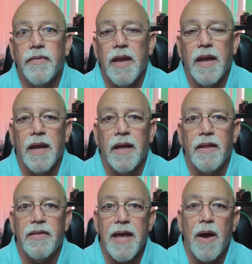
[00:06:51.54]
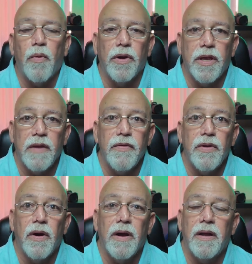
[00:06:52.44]
And that will give
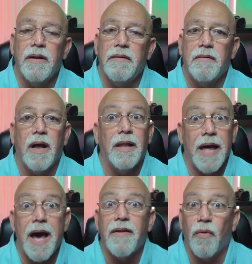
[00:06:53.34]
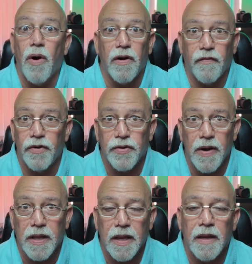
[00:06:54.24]
you a lot of water for
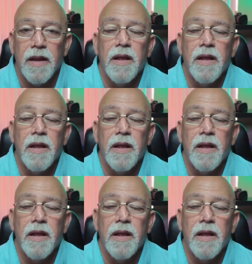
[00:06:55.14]
drinking.